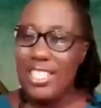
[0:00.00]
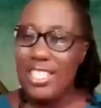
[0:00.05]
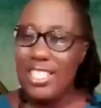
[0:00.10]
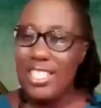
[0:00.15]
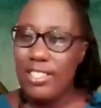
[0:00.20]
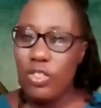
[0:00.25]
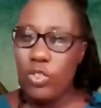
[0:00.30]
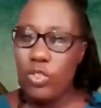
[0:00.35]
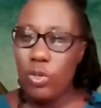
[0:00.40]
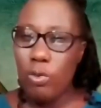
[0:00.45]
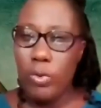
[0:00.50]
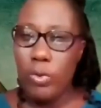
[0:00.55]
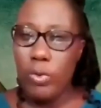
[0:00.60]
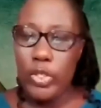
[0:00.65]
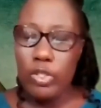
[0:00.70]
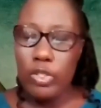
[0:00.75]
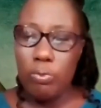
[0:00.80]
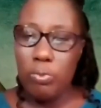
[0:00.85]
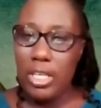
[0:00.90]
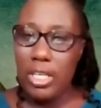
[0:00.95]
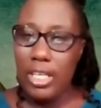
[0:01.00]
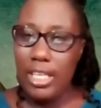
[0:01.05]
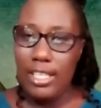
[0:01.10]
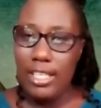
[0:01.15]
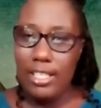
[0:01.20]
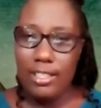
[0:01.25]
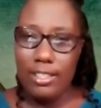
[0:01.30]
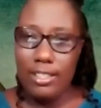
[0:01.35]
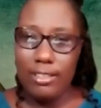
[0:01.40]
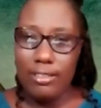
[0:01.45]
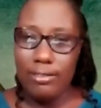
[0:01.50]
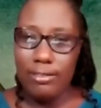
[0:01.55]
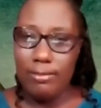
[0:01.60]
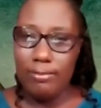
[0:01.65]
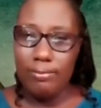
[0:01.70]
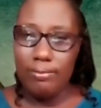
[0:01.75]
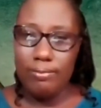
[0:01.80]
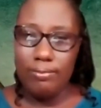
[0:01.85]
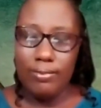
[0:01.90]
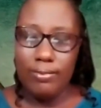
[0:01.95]
in so much pain.
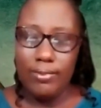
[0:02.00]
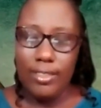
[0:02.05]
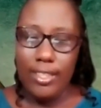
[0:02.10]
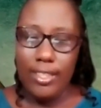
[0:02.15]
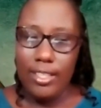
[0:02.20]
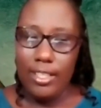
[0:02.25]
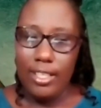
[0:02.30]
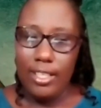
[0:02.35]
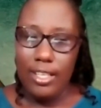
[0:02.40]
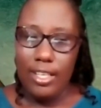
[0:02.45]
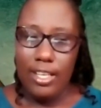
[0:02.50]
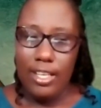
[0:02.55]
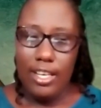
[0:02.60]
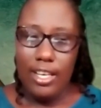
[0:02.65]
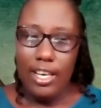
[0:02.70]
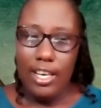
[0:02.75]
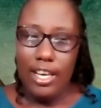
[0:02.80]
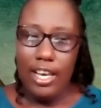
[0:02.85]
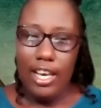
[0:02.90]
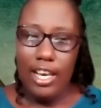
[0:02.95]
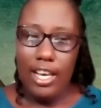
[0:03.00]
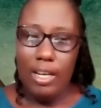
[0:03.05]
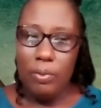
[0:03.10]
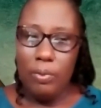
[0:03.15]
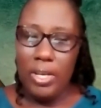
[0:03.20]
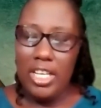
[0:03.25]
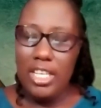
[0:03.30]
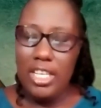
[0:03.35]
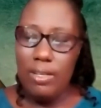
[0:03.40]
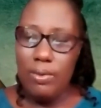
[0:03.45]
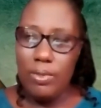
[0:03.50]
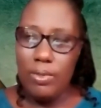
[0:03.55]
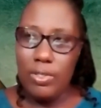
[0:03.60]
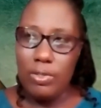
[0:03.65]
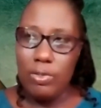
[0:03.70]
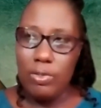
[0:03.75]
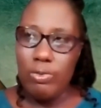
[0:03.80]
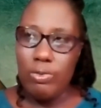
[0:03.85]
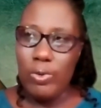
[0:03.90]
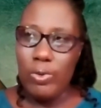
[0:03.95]
And when he
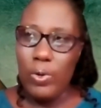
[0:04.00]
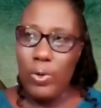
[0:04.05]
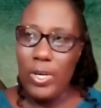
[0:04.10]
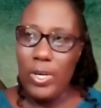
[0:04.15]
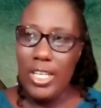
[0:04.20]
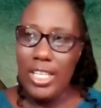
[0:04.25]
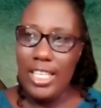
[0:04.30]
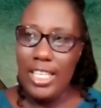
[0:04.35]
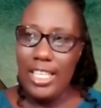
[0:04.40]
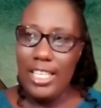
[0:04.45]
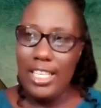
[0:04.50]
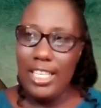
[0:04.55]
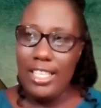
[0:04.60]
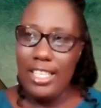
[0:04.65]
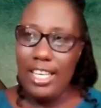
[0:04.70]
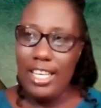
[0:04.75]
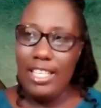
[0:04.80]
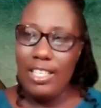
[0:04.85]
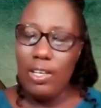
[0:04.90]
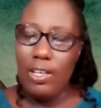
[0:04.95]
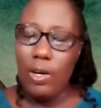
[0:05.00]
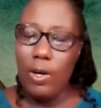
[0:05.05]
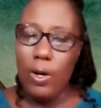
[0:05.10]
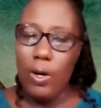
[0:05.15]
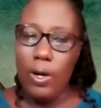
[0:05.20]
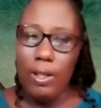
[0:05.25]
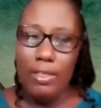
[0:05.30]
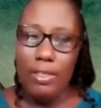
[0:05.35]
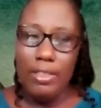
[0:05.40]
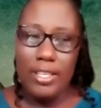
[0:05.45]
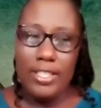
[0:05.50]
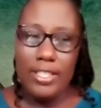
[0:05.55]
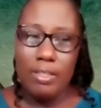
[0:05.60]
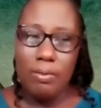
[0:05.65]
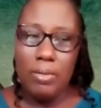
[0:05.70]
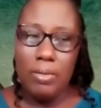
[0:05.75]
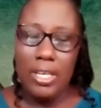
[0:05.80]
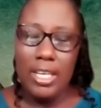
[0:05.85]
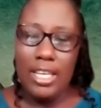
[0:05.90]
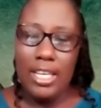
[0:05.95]
was groaning and in all
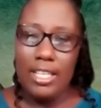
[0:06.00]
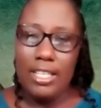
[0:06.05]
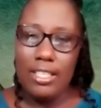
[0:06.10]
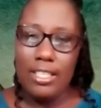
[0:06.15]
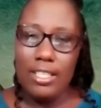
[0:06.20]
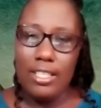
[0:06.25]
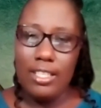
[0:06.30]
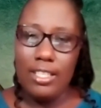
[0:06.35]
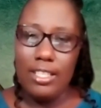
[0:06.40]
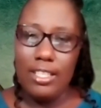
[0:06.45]
this pain,